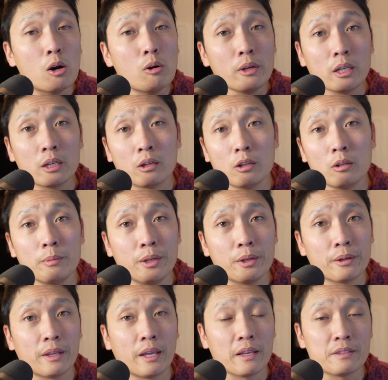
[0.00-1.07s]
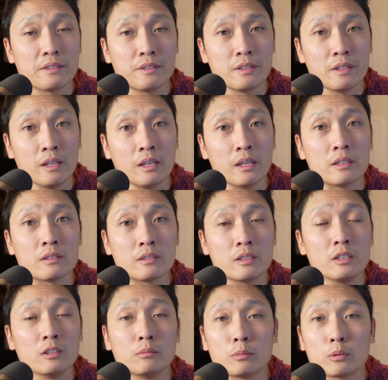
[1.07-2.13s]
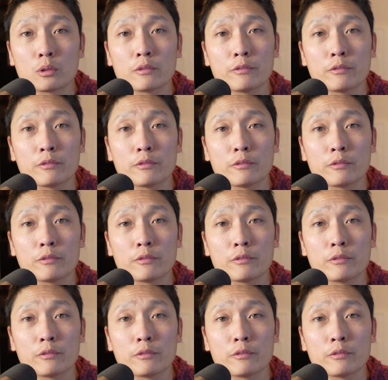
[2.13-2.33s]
owning a home here in Kansas City is still more